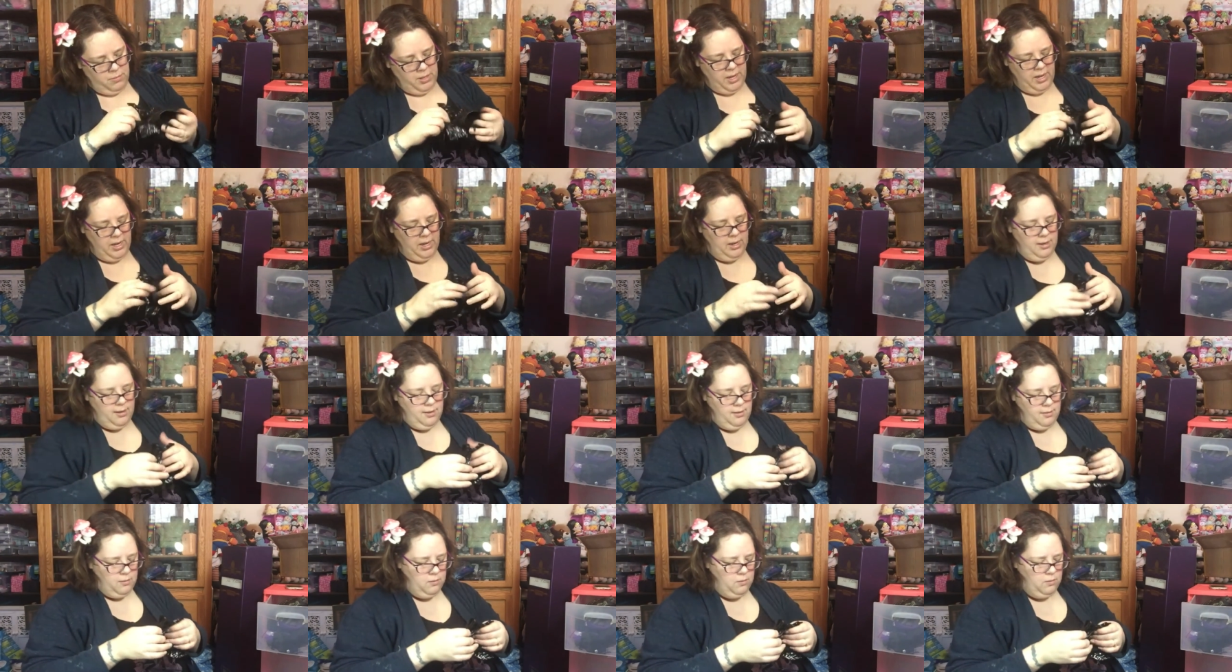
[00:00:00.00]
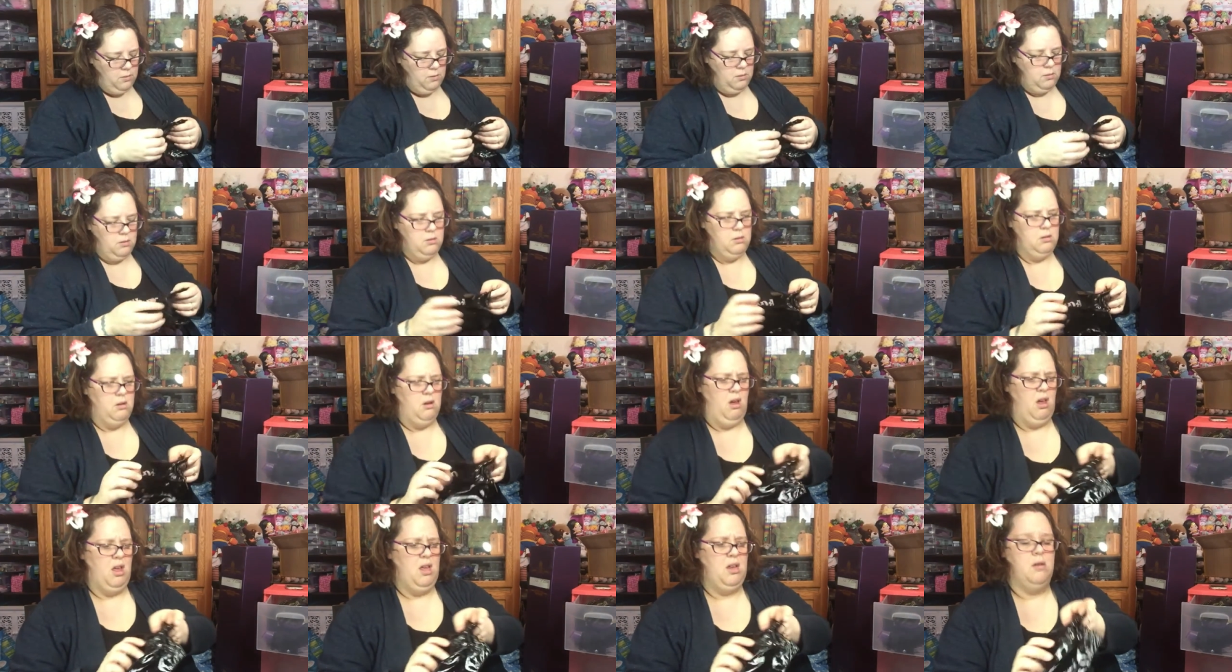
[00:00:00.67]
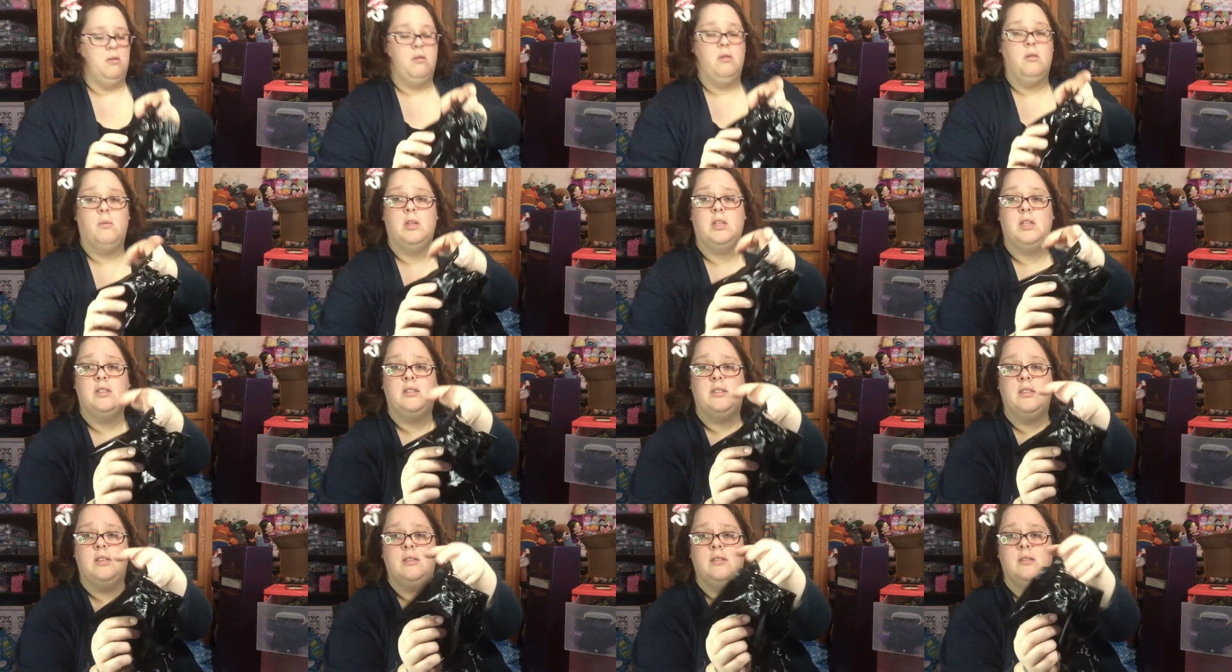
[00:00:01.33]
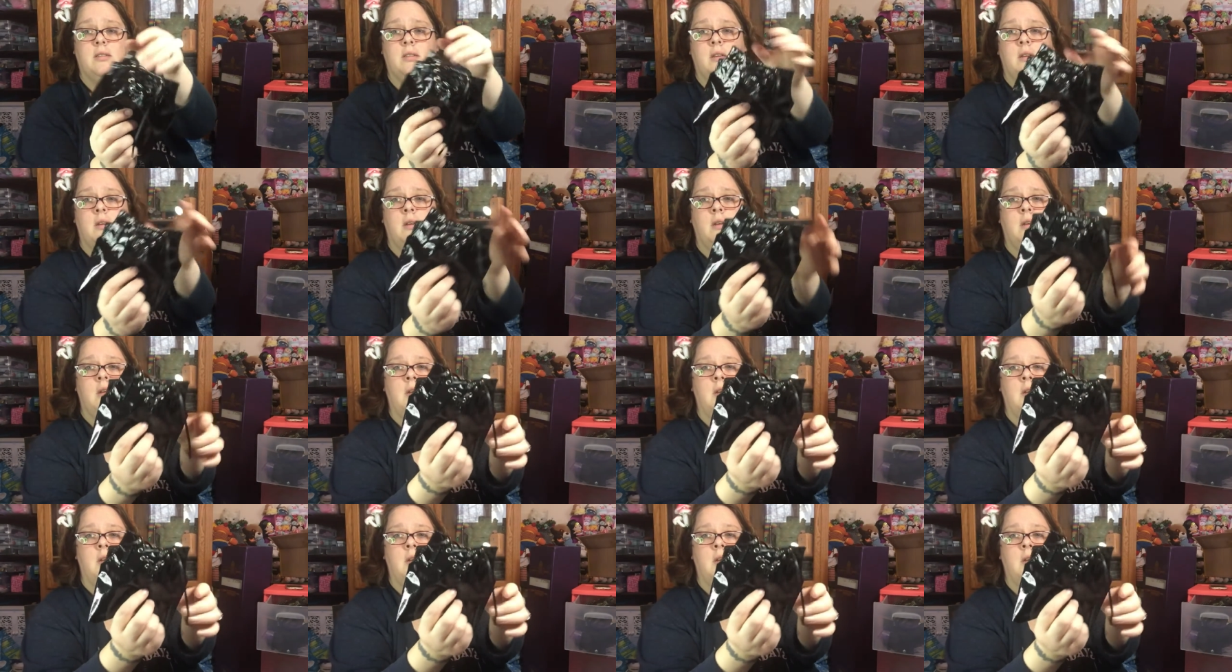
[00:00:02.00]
pants, I don't know what this is.